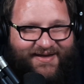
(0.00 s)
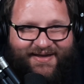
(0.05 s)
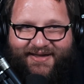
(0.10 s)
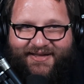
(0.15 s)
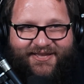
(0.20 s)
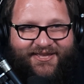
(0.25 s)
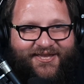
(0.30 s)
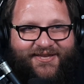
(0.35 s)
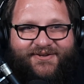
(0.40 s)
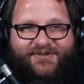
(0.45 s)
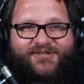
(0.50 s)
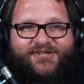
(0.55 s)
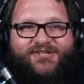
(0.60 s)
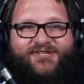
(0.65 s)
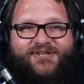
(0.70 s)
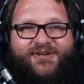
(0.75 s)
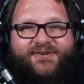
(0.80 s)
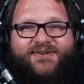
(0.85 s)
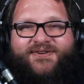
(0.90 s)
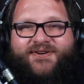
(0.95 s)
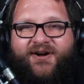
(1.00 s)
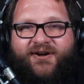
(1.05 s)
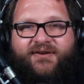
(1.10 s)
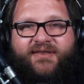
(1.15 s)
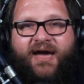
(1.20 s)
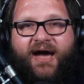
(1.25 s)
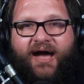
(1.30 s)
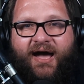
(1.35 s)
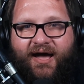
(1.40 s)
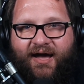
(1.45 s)
You should not
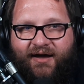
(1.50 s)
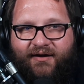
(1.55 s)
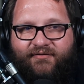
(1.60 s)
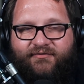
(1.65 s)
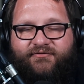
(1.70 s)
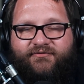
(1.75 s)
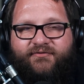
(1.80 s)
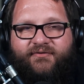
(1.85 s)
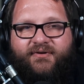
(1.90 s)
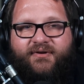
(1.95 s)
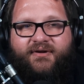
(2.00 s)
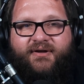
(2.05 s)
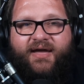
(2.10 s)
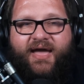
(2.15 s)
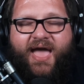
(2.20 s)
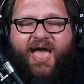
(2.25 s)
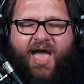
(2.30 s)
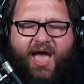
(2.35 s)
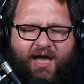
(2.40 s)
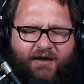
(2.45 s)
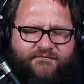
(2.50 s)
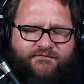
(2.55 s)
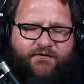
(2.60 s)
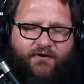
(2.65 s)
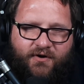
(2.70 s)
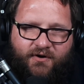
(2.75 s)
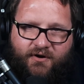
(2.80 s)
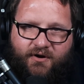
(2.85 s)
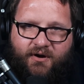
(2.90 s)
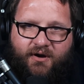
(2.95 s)
have
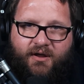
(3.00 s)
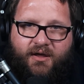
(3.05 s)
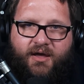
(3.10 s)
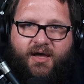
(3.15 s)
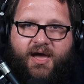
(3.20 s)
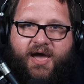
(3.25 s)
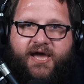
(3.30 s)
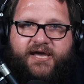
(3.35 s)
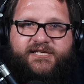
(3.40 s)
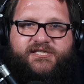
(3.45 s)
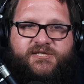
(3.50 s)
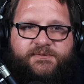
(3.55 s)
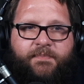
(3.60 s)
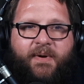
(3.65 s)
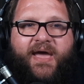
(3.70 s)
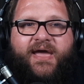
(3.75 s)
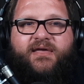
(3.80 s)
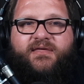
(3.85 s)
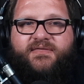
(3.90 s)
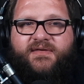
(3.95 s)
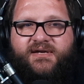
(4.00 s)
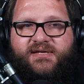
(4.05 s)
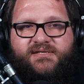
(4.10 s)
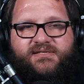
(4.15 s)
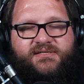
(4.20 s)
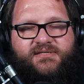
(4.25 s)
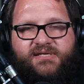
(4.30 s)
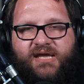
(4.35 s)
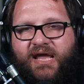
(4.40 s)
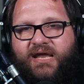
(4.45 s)
ever a spec that
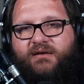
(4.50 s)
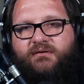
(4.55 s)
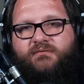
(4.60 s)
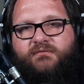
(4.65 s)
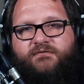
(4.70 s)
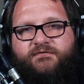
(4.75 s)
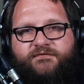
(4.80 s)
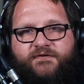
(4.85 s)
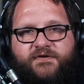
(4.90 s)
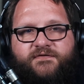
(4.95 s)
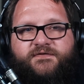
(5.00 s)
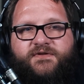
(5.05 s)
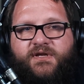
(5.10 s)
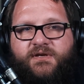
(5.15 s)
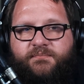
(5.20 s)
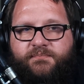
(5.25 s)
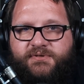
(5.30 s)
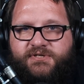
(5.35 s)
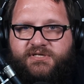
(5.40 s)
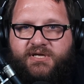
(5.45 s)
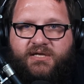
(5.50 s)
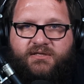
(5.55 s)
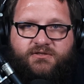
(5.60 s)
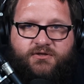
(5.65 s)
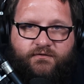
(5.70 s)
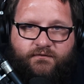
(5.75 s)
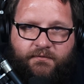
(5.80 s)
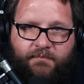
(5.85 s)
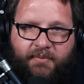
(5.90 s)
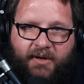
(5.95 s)
is 10-15%
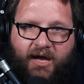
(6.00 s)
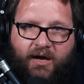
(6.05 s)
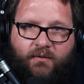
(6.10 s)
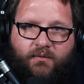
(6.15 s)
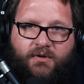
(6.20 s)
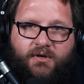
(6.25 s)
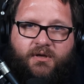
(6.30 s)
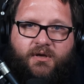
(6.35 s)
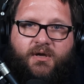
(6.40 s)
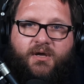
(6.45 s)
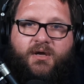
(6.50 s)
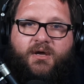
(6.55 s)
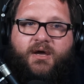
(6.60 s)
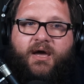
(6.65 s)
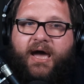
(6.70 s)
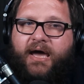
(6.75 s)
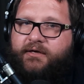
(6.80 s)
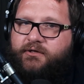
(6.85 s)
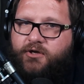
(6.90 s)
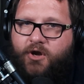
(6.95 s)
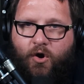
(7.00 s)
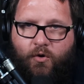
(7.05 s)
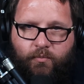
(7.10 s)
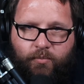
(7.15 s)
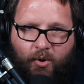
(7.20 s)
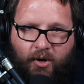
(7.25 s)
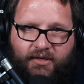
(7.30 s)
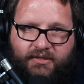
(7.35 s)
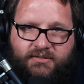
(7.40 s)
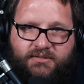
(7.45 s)
overpowered. At no
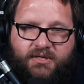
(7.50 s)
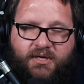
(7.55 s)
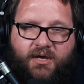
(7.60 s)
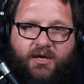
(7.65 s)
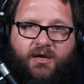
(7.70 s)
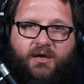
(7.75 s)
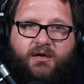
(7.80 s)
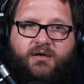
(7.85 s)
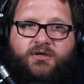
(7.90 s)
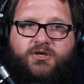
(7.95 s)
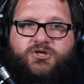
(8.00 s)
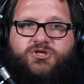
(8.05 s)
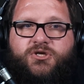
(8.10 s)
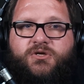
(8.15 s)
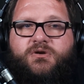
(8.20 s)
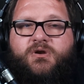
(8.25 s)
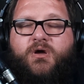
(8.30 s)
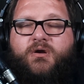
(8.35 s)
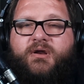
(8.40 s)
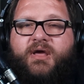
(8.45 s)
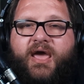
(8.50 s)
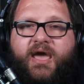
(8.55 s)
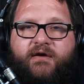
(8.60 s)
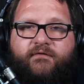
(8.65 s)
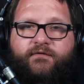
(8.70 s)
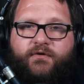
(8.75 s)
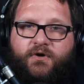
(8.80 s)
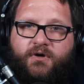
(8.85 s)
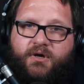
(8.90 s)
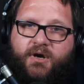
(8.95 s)
point. You should not
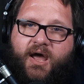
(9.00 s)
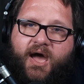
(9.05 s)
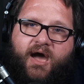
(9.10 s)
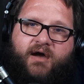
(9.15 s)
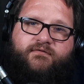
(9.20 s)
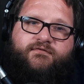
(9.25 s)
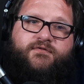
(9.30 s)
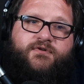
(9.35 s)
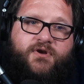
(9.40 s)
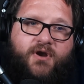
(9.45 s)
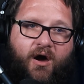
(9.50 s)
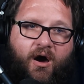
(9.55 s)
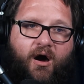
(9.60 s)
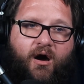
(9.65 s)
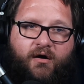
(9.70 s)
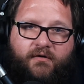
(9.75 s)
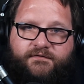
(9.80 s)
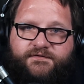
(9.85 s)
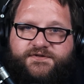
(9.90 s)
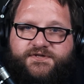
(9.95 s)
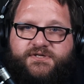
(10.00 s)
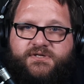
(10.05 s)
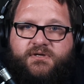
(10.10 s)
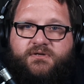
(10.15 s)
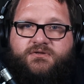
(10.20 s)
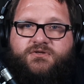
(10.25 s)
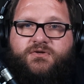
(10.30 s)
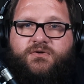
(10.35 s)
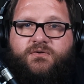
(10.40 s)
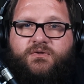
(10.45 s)
ever have nerfs
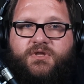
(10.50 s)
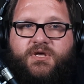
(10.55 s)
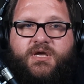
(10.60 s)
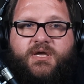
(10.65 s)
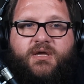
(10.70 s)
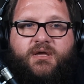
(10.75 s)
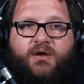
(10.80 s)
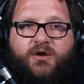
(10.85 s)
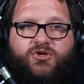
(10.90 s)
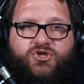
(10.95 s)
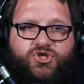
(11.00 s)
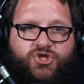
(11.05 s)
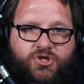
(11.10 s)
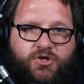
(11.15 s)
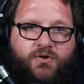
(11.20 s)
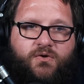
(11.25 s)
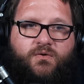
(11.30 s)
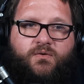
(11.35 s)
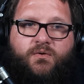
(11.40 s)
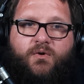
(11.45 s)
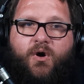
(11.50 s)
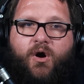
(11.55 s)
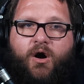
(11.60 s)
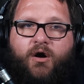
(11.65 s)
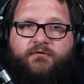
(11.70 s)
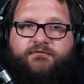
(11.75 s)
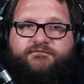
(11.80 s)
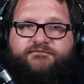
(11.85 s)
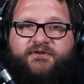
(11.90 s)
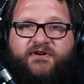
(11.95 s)
to the tune
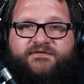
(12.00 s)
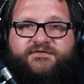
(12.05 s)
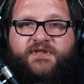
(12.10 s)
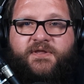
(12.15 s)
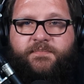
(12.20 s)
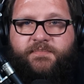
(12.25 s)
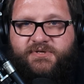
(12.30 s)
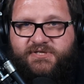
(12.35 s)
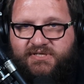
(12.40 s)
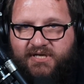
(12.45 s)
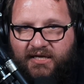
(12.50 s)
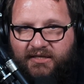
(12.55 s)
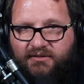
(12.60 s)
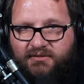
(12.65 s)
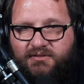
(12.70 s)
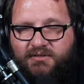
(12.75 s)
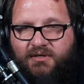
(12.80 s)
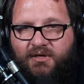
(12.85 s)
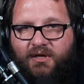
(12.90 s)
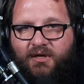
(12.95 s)
of 50%.